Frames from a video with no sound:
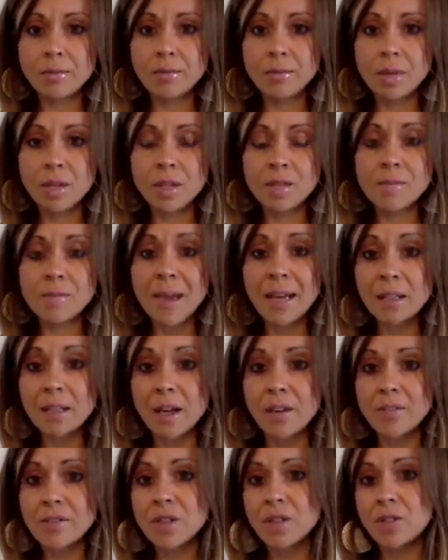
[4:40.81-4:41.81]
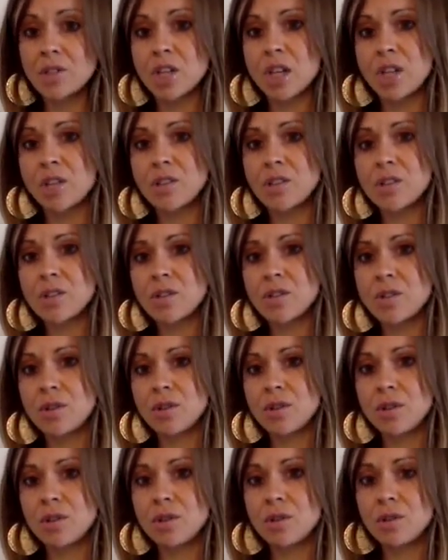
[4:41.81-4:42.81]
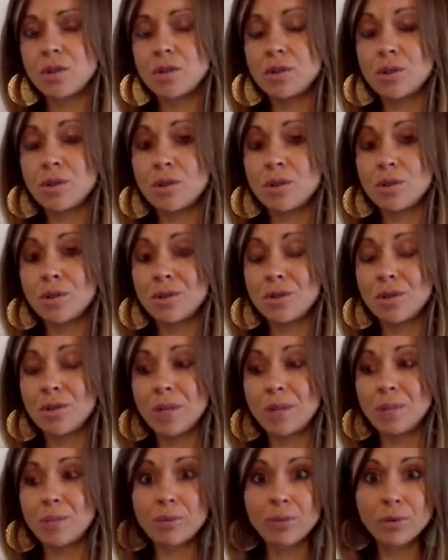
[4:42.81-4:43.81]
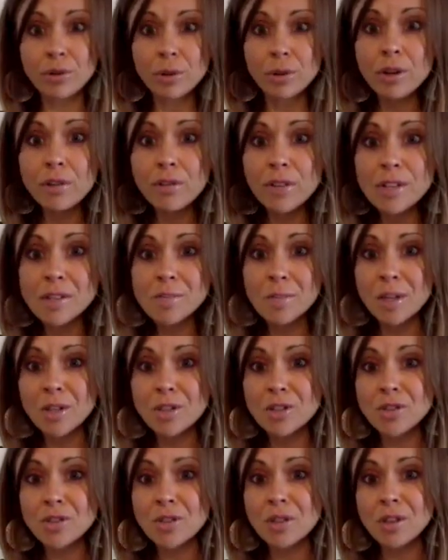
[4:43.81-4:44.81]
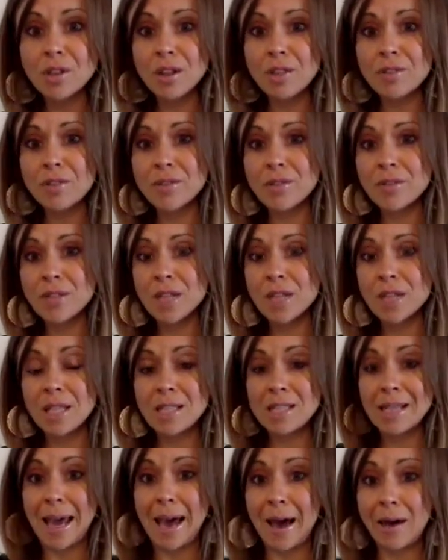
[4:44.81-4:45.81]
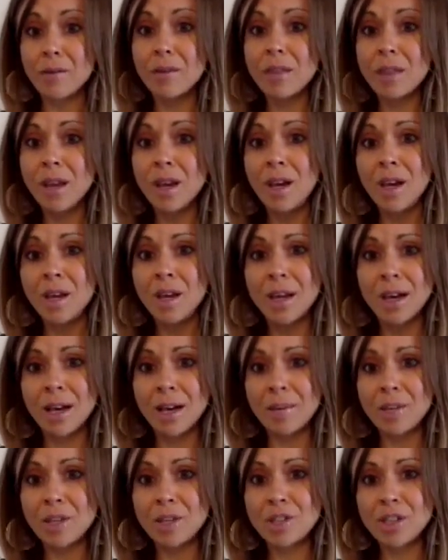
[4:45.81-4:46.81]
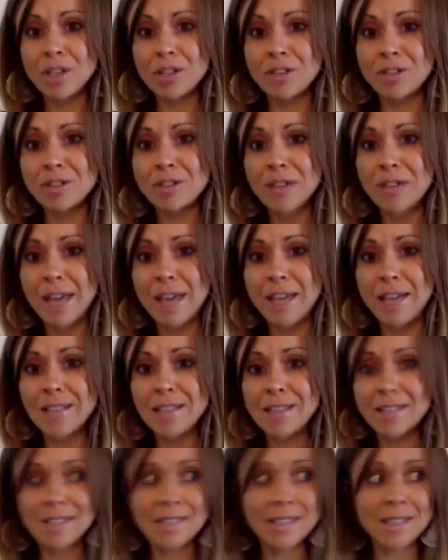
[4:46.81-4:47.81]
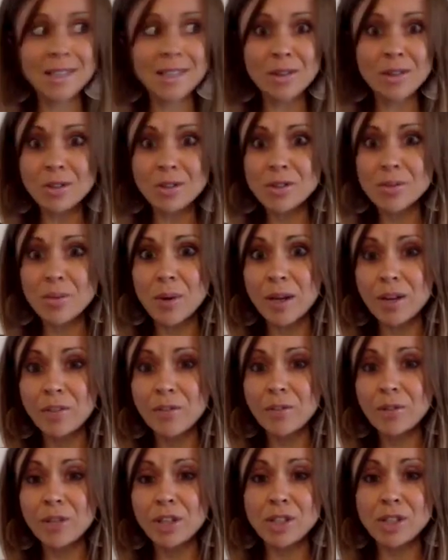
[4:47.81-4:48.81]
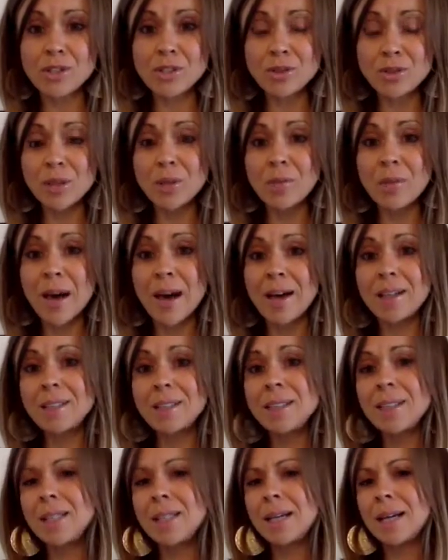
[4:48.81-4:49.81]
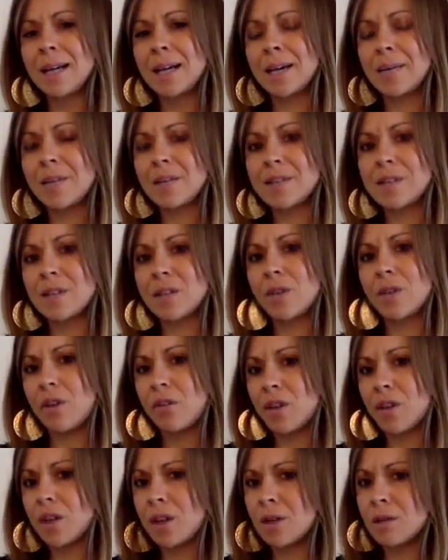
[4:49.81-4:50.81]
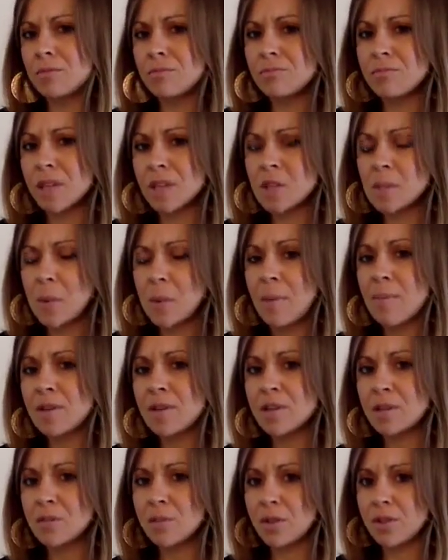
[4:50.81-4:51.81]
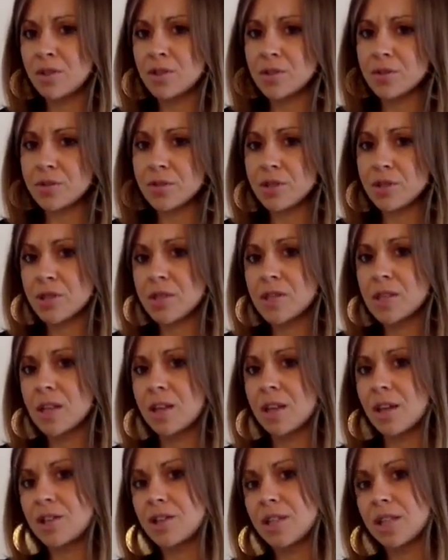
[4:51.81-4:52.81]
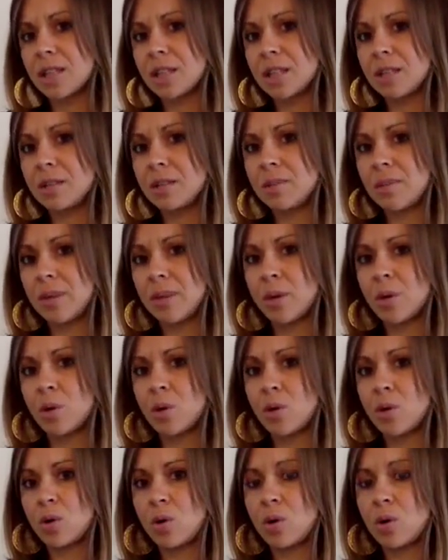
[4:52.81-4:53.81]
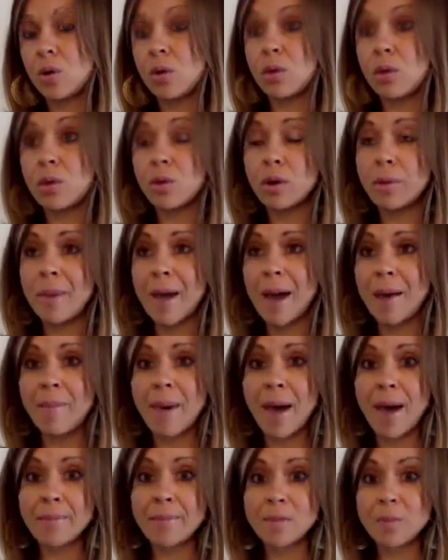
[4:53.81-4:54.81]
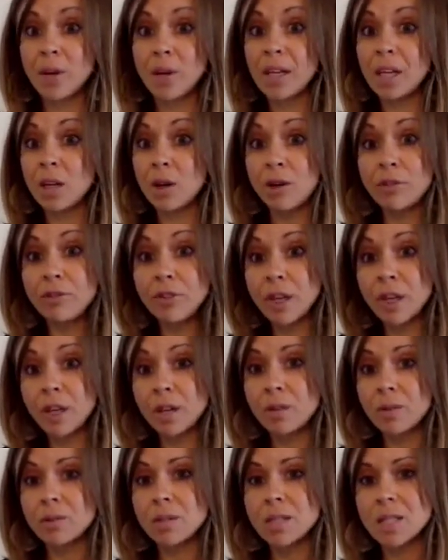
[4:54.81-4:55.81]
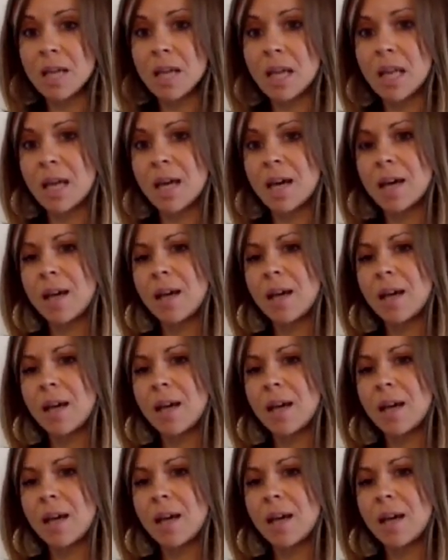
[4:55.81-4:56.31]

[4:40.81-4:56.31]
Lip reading: he's made lifestyle changes to improve his blood sugar levels and his health in general, and he looks wonderful, he's doing well. I said, have you ever experimented with just reducing that drug a little bit, or thought about perhaps weaning off it altogether?